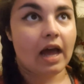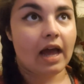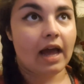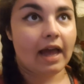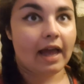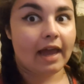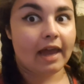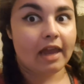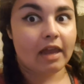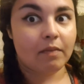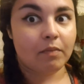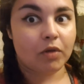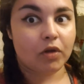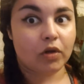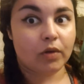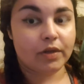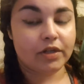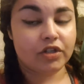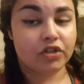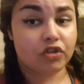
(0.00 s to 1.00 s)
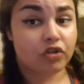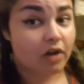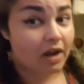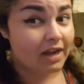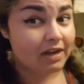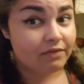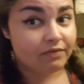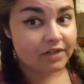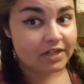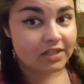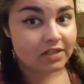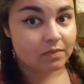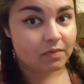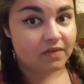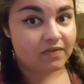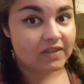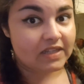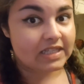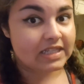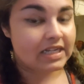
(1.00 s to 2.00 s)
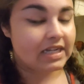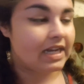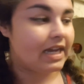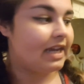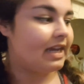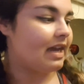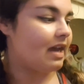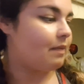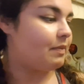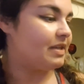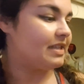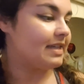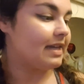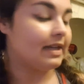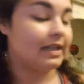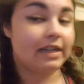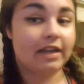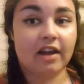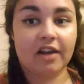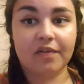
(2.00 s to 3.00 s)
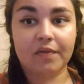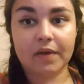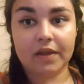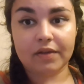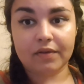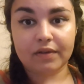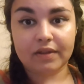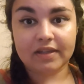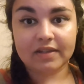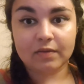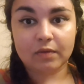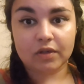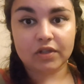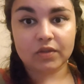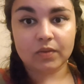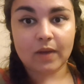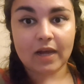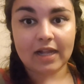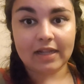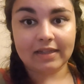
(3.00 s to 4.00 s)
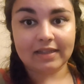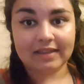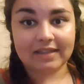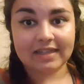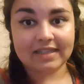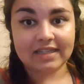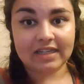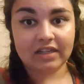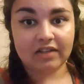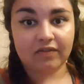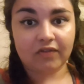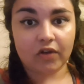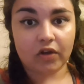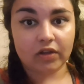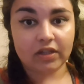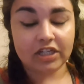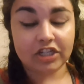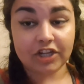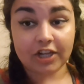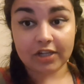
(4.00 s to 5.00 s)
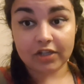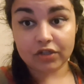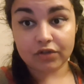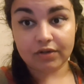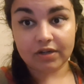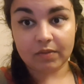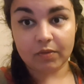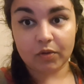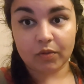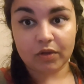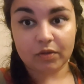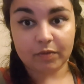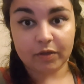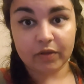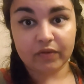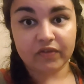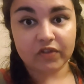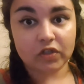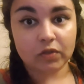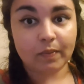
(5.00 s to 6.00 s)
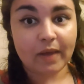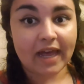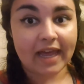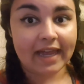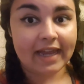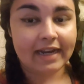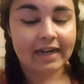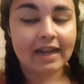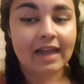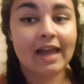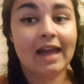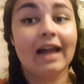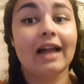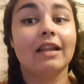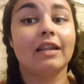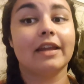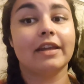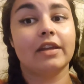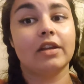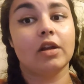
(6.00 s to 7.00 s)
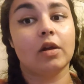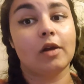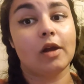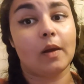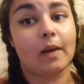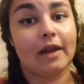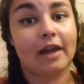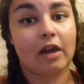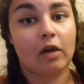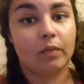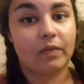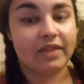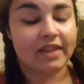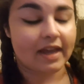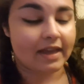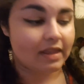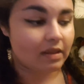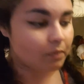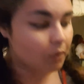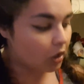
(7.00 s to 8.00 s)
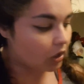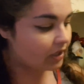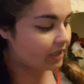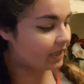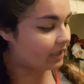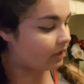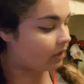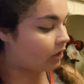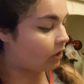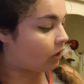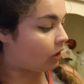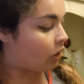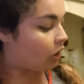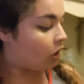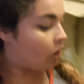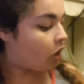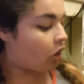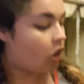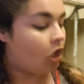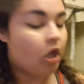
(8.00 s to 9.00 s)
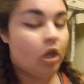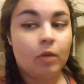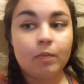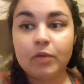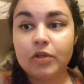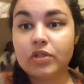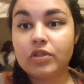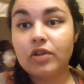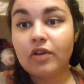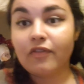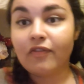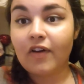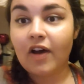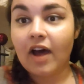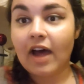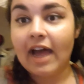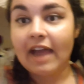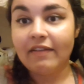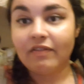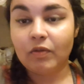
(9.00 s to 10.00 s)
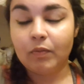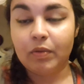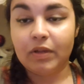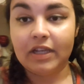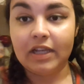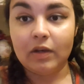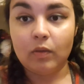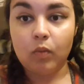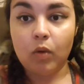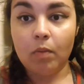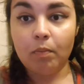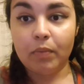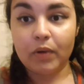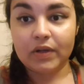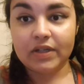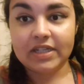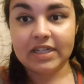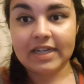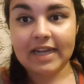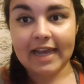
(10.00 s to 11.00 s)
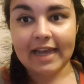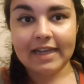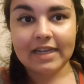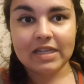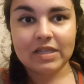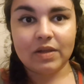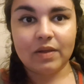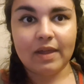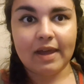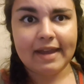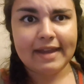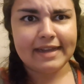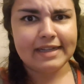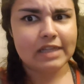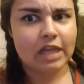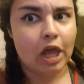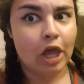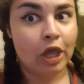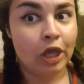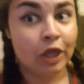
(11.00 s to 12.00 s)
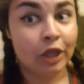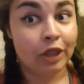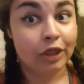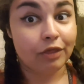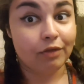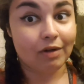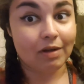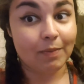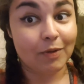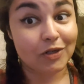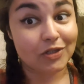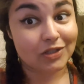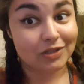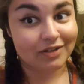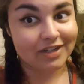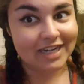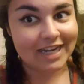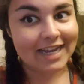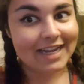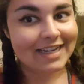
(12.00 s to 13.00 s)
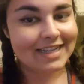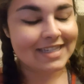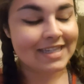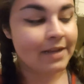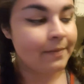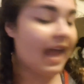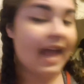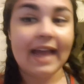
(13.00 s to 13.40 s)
I'm going to try and read some of this tonight. I'm exactly halfway through this one as well. This is for the challenge to read a book with a beautiful spine. I'll let you know how I get on with that in the morning. But so far, I've completed 1 book today, so that is 3 books, 3 days.